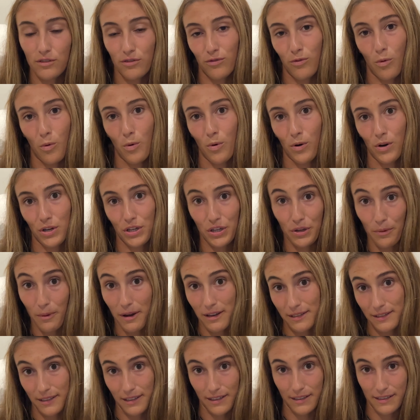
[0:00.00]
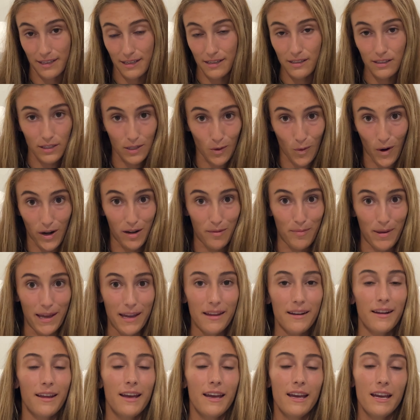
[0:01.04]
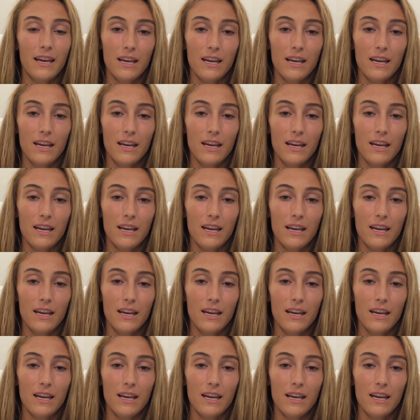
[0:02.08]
for US citizens quite a bit.